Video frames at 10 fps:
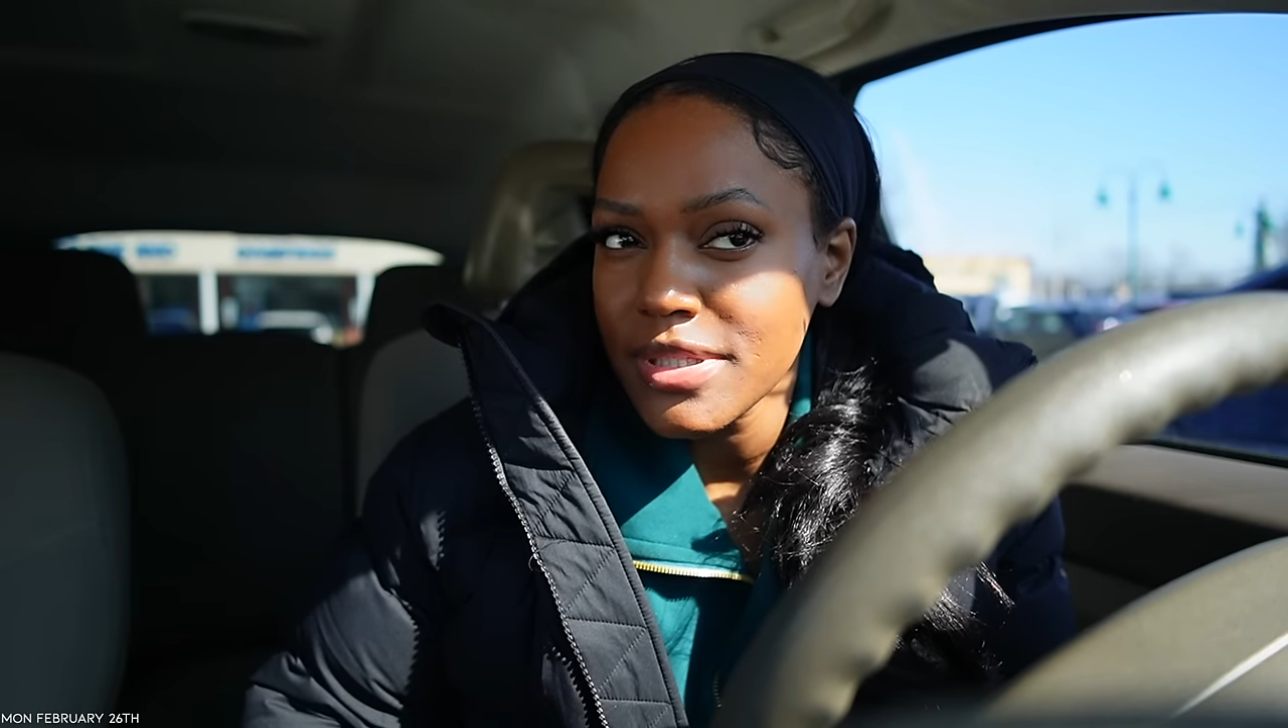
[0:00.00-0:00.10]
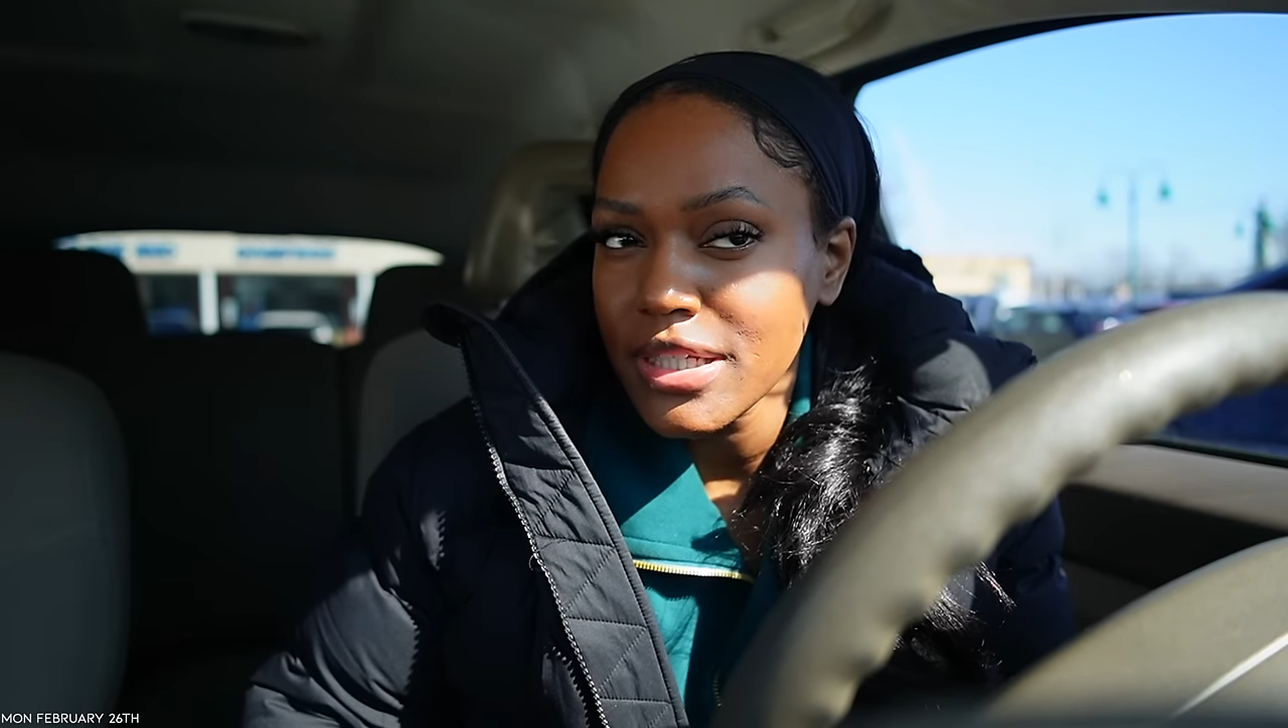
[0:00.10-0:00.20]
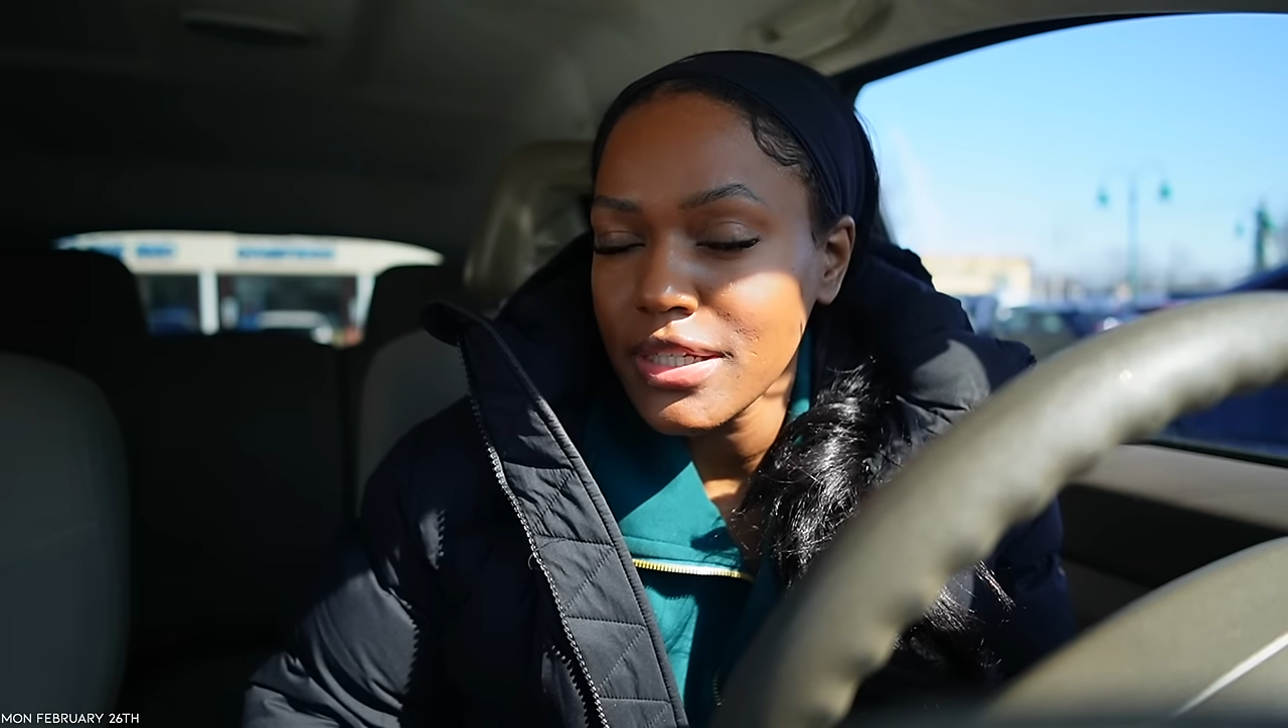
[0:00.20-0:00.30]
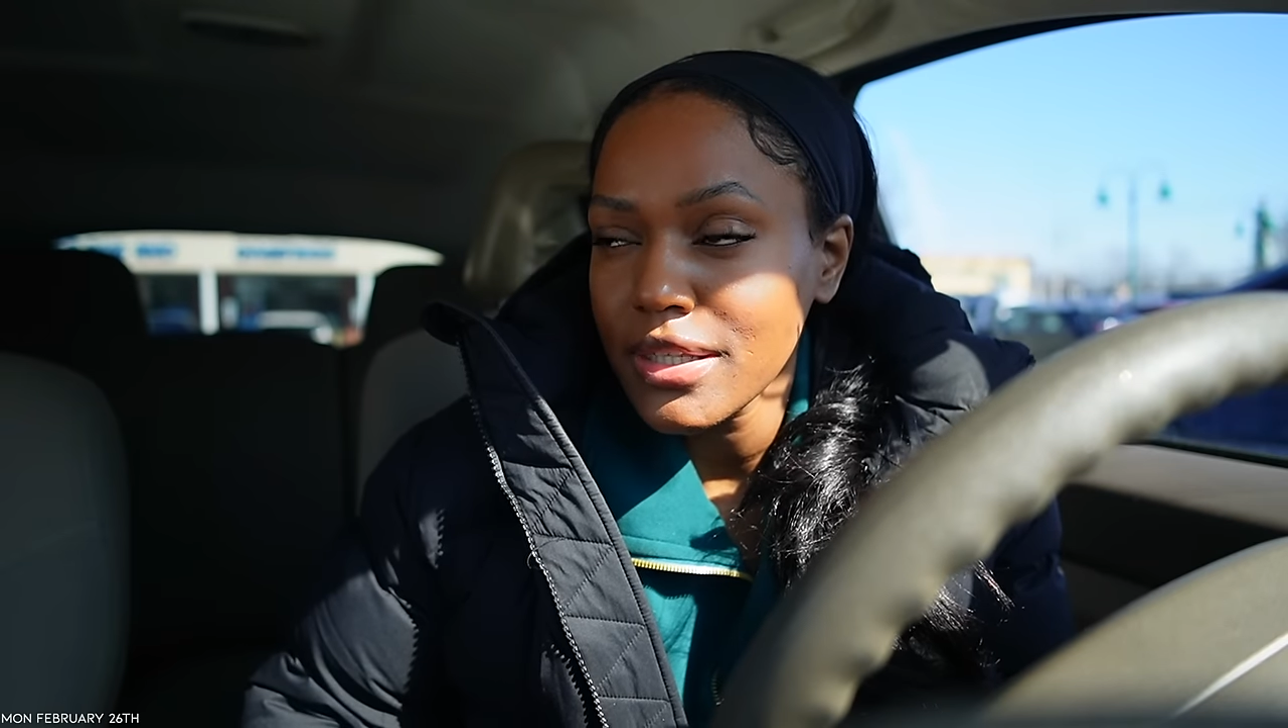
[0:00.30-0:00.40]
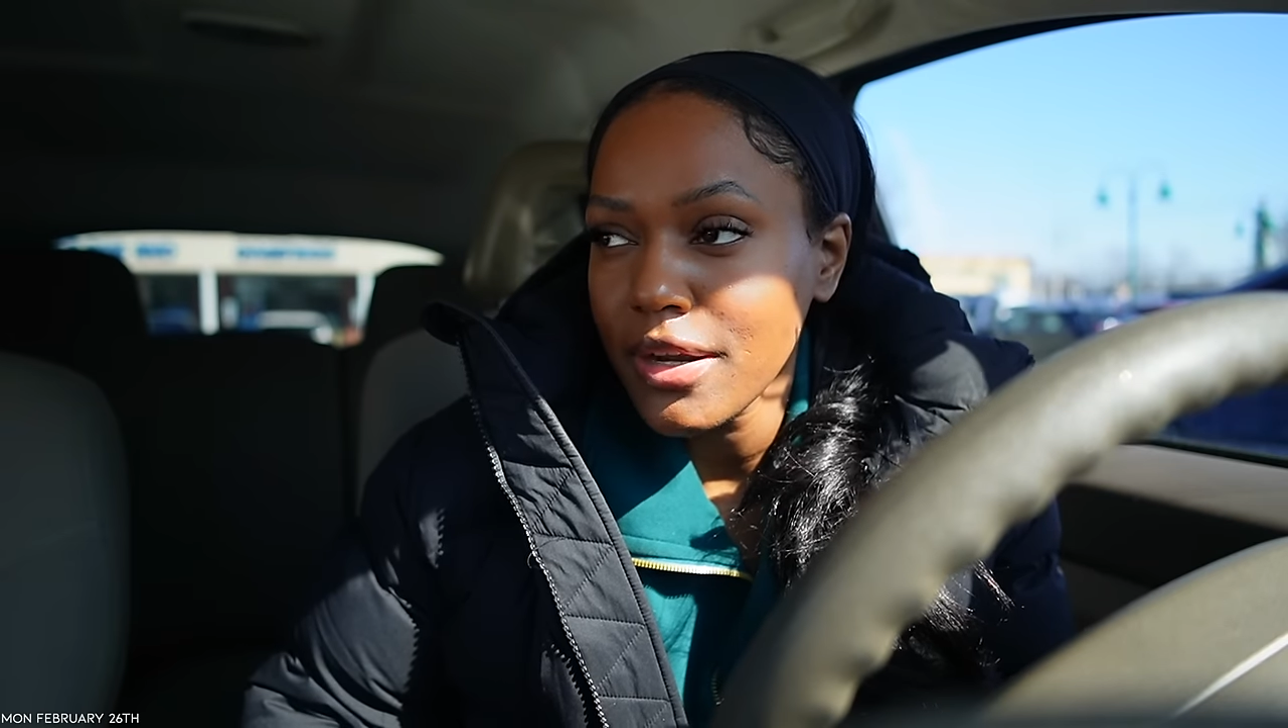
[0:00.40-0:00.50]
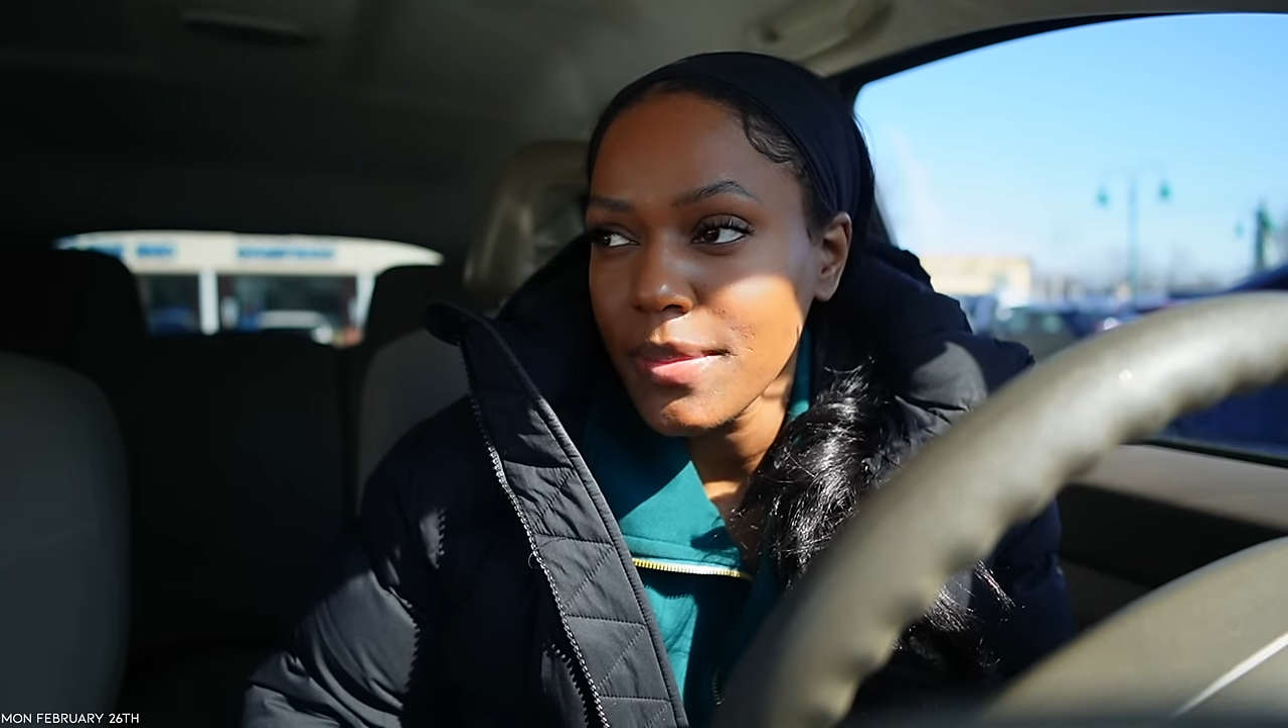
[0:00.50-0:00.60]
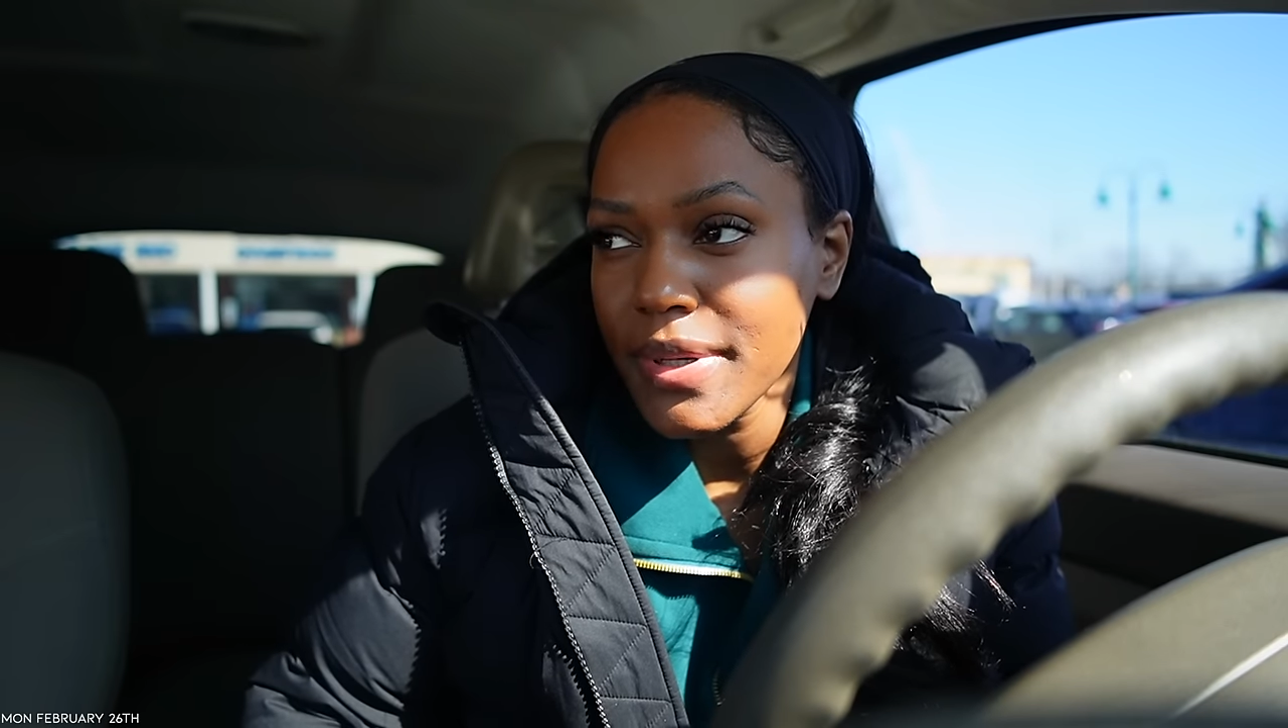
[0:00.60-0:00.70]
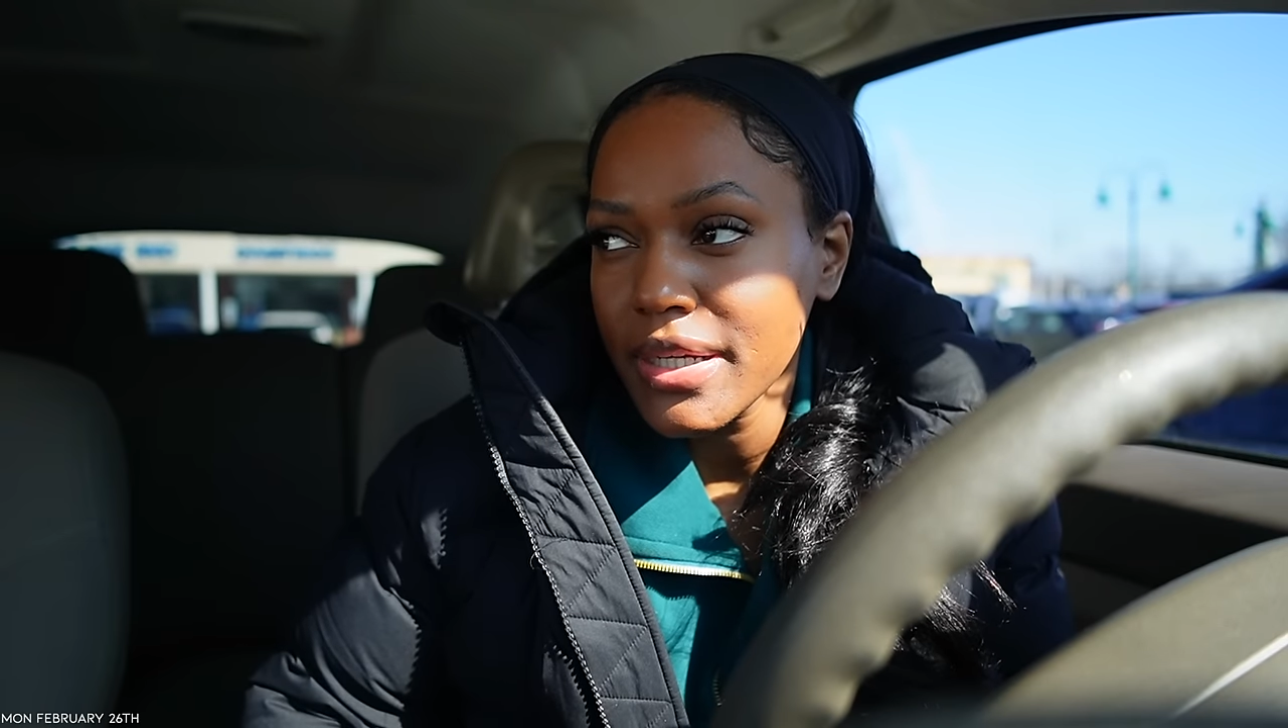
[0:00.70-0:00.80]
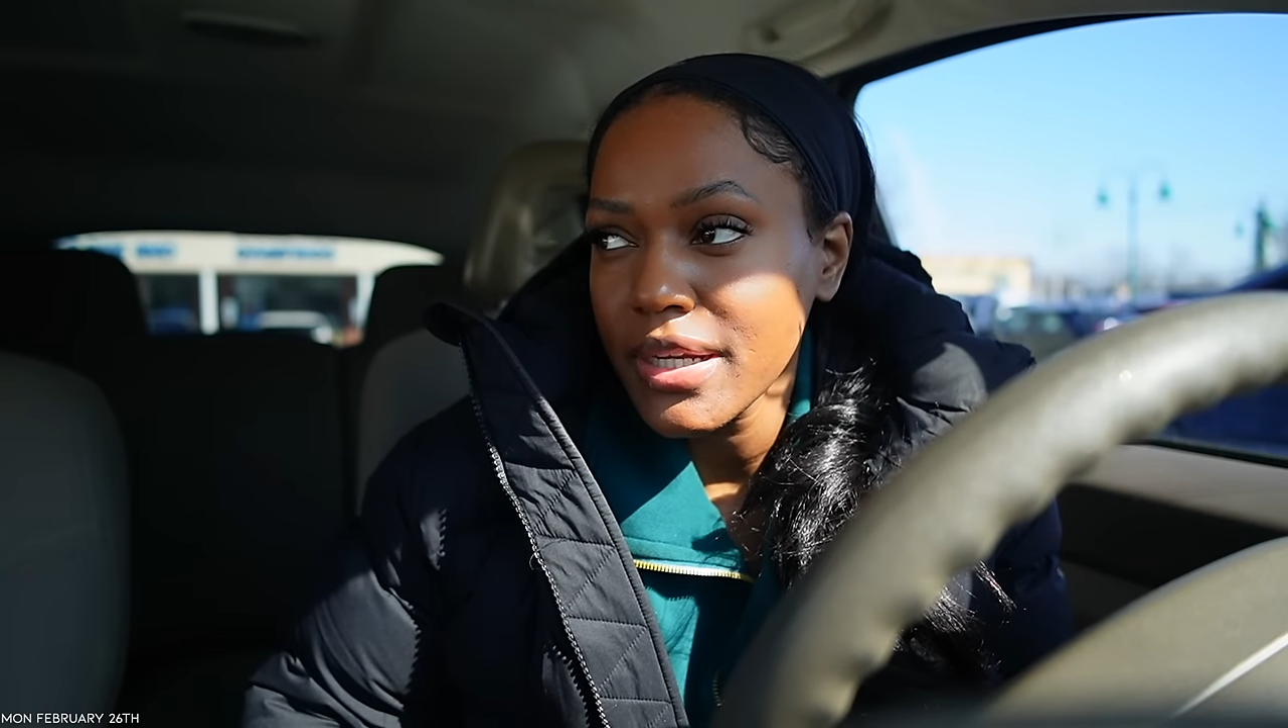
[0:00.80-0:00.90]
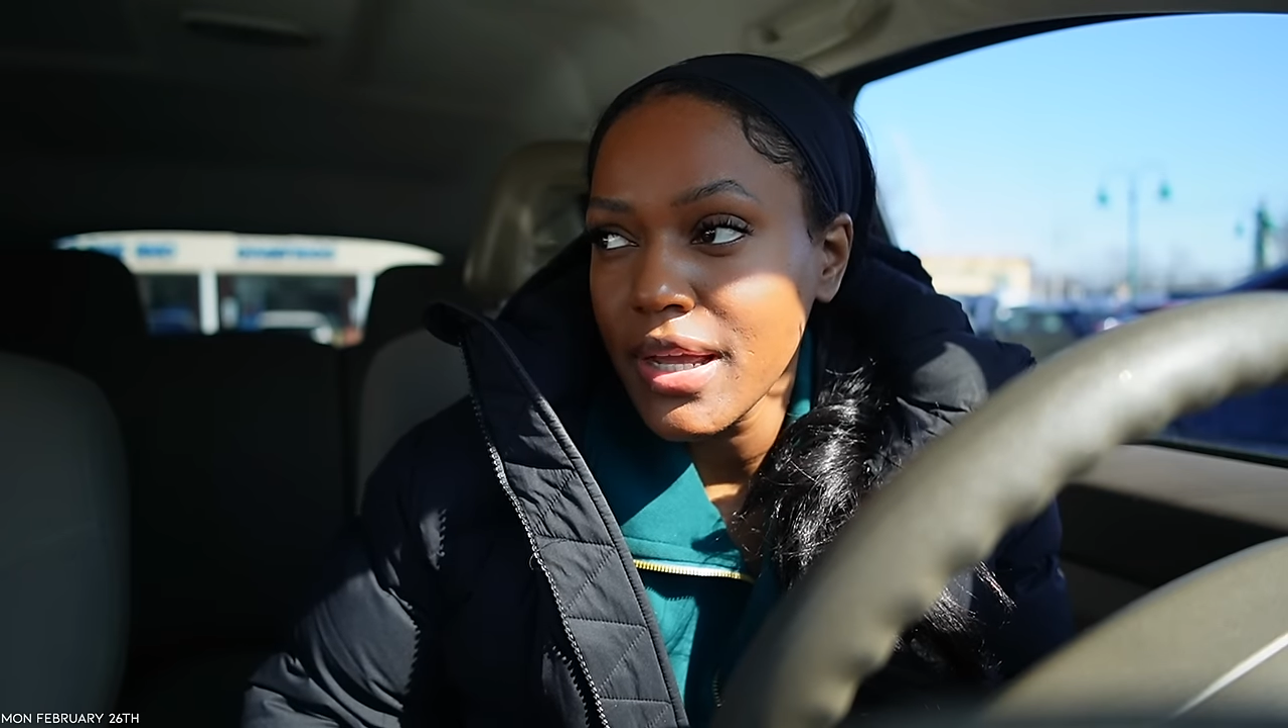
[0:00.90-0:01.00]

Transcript: to eat there, but